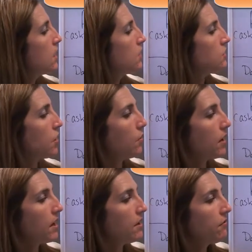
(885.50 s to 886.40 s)
So
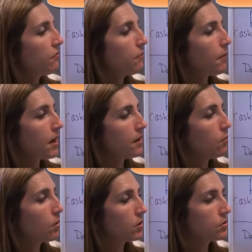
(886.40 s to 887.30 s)
if my
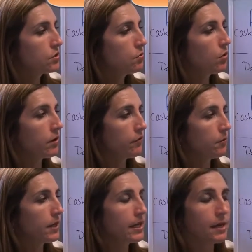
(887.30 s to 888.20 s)
workers do work for
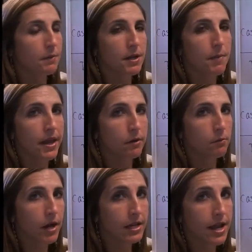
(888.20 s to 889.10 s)
me and I'm going to pay them
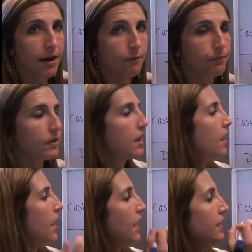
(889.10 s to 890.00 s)
right now,
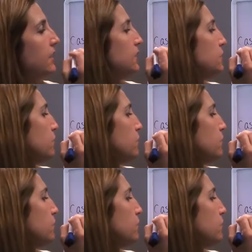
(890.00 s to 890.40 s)
I need to